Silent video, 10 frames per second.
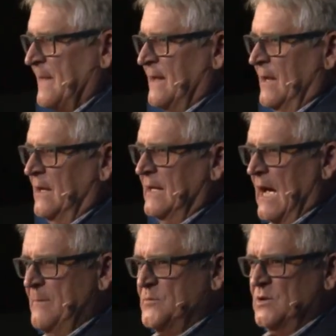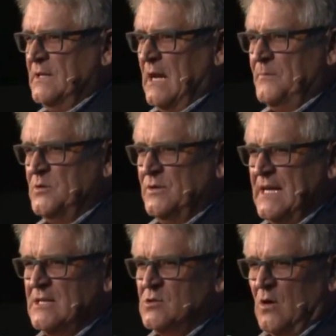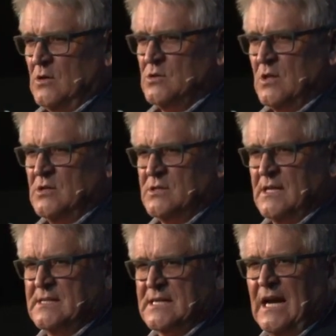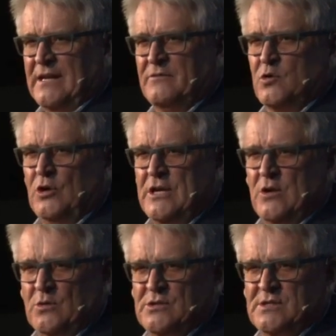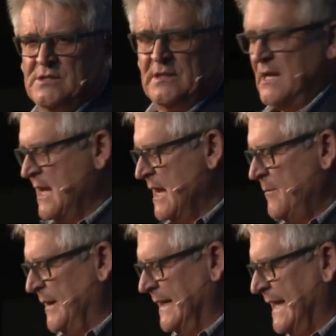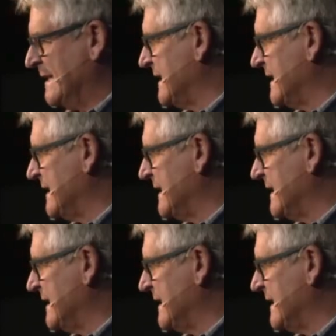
Now, up to there is kind of good news. But it gets